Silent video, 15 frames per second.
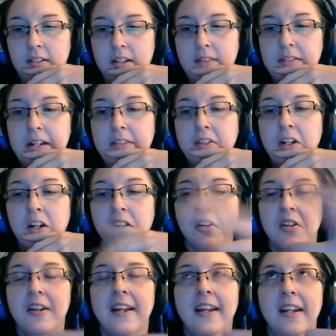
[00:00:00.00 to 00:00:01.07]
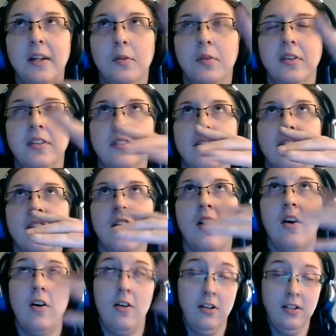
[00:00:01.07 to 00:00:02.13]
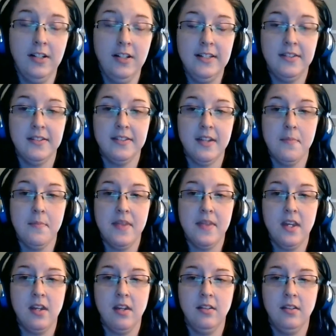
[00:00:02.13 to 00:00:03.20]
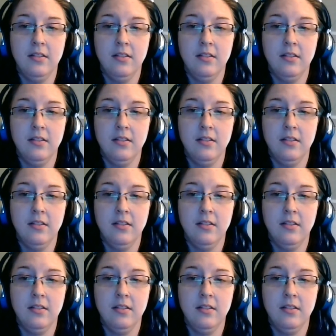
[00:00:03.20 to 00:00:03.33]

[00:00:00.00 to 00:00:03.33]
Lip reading: never heard anyone call it something.